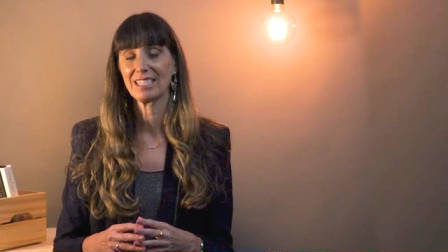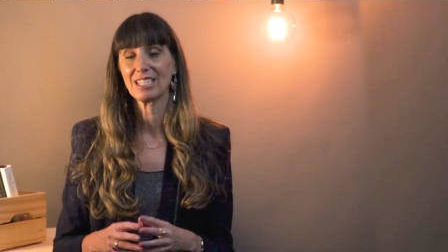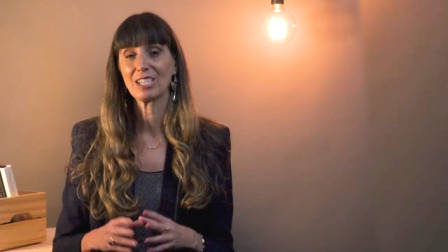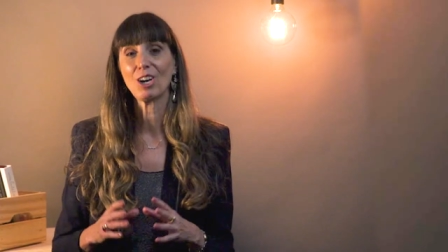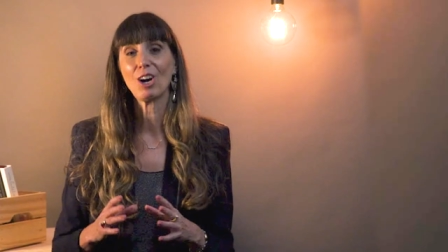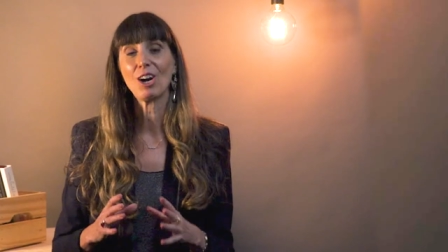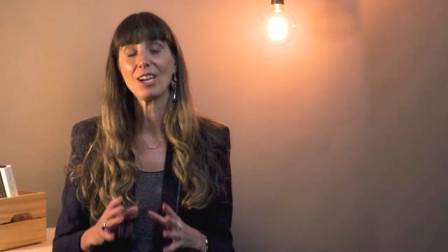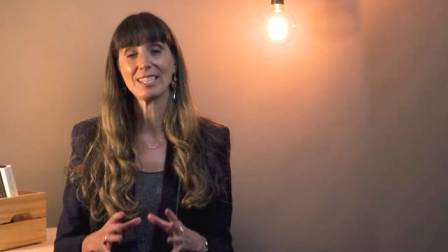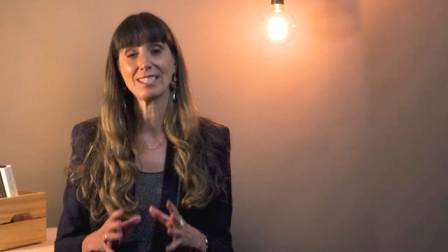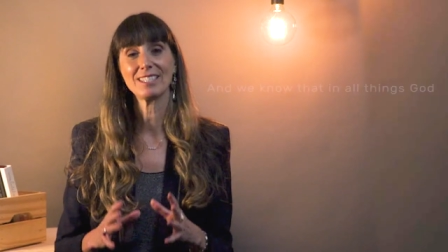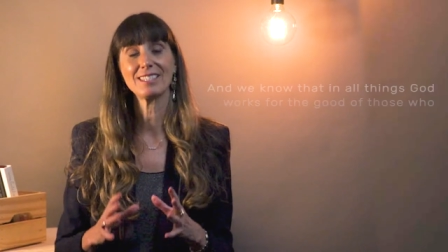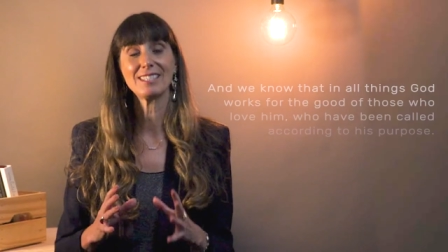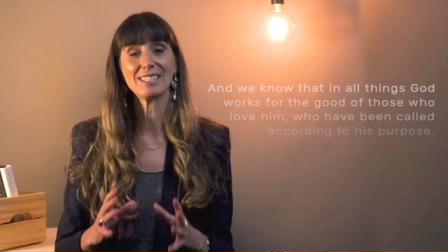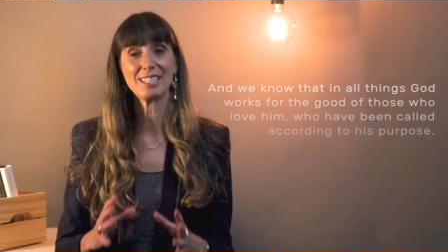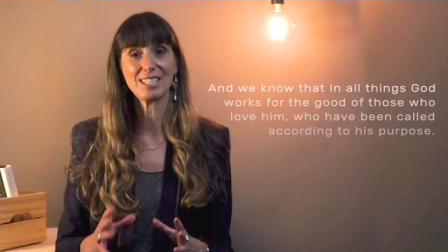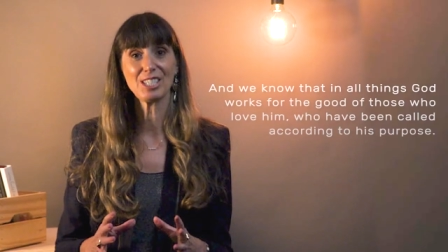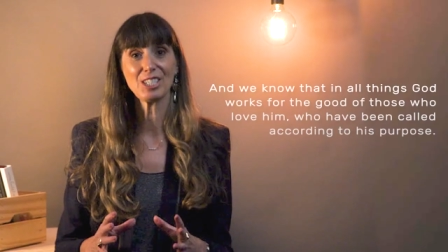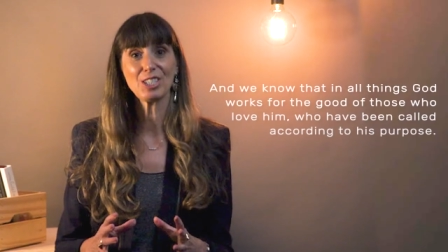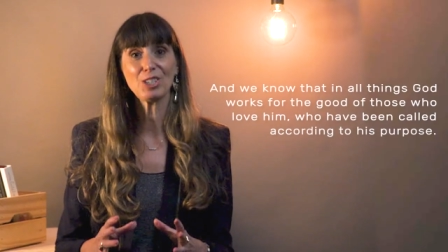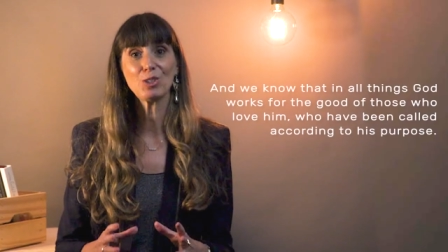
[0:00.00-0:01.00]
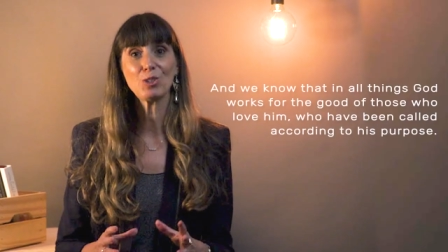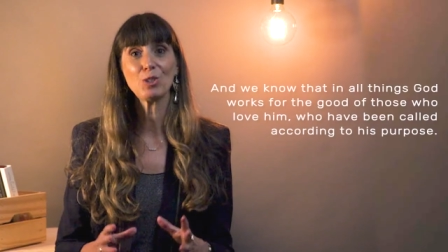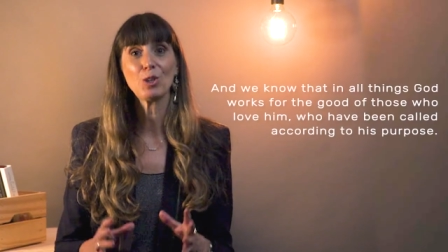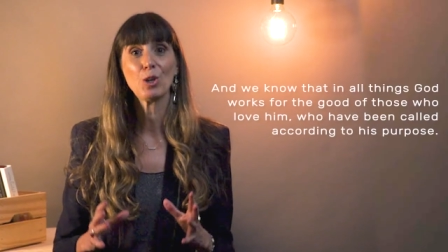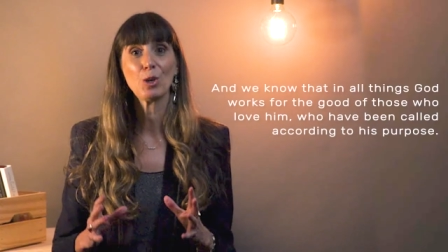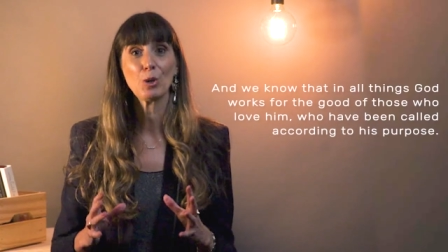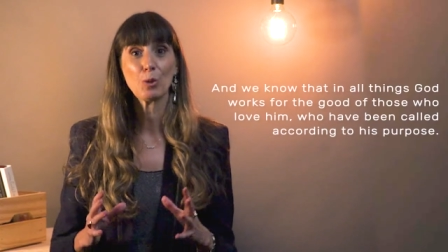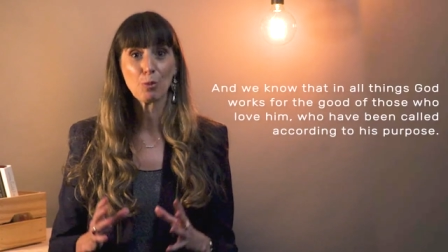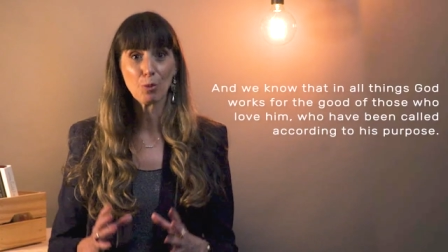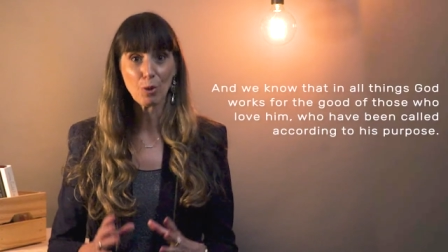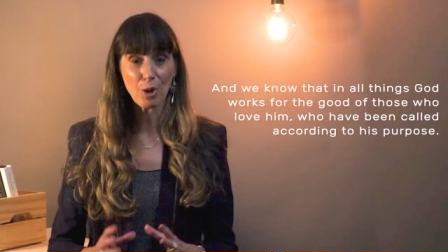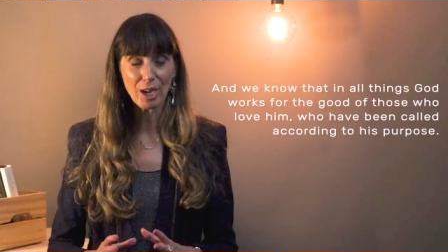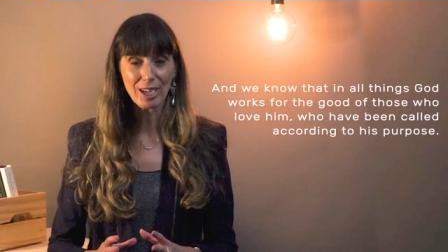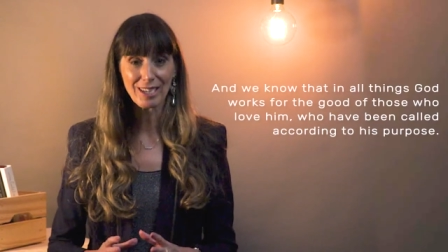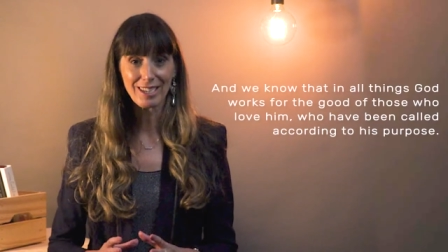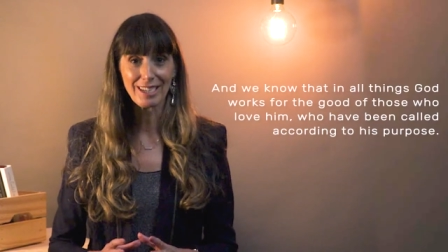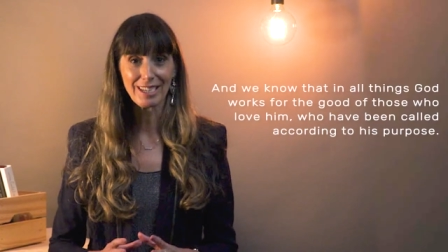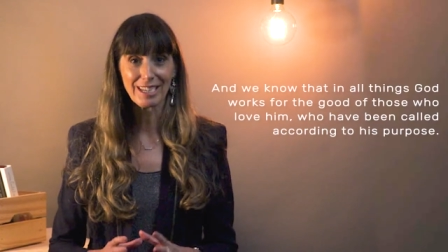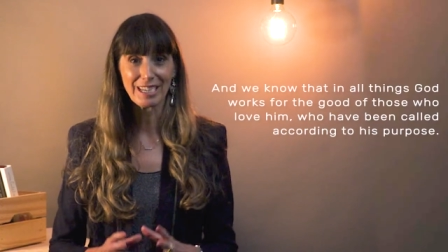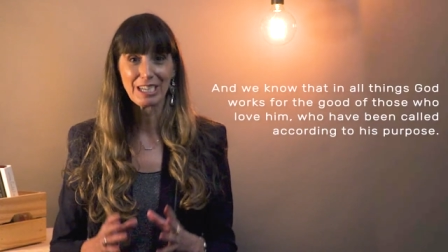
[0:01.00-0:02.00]
God is still
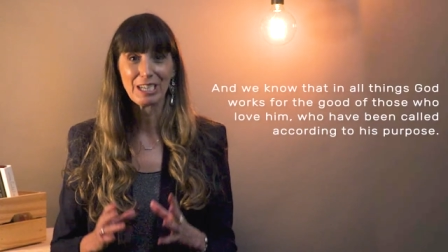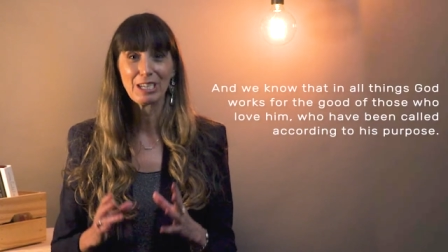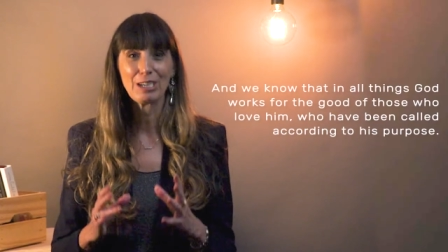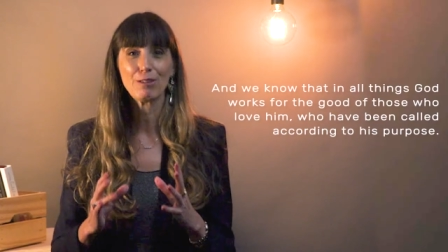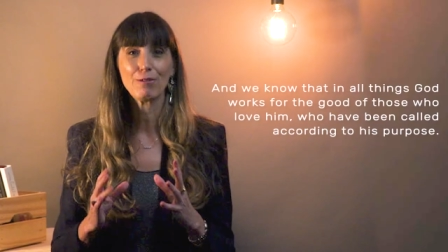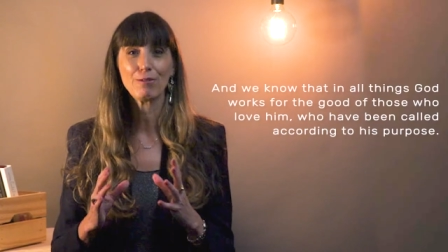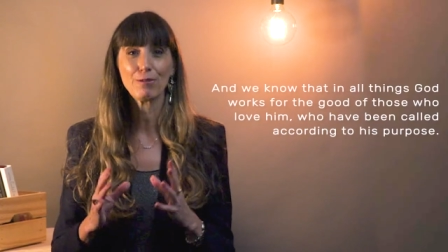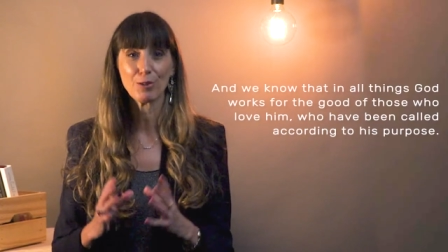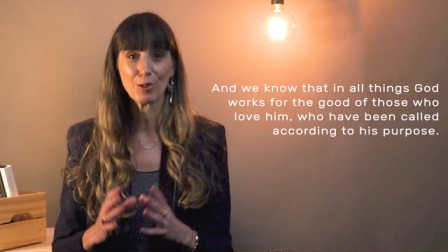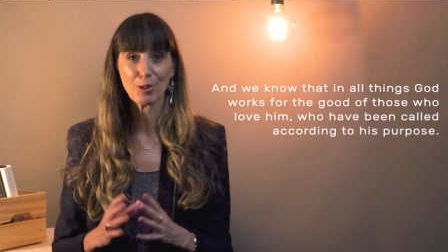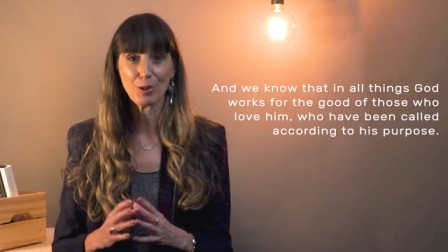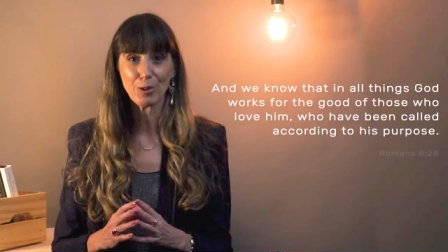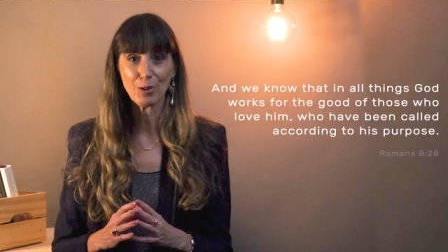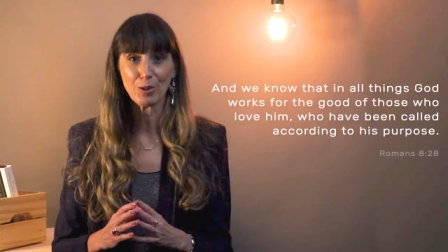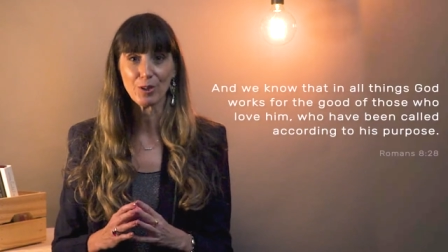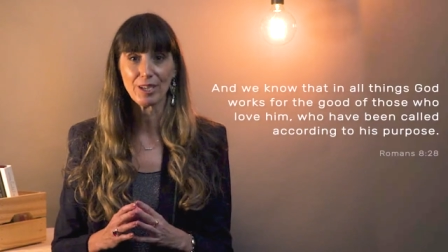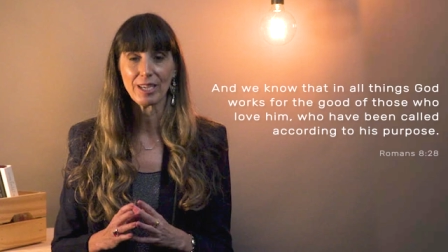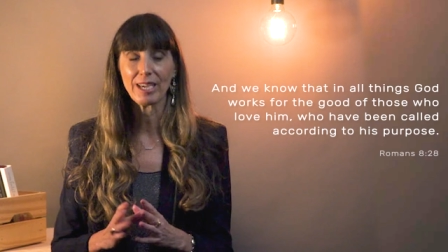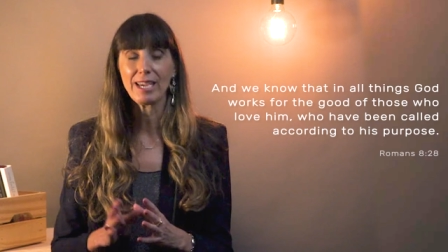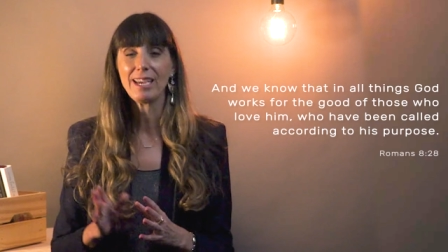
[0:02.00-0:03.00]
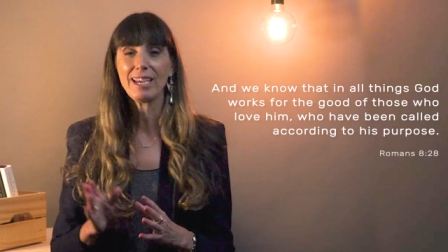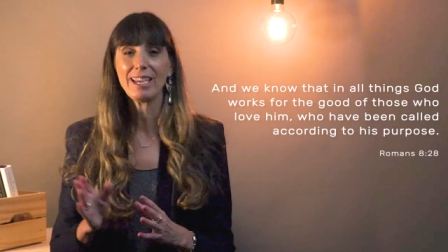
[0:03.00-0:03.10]
working for good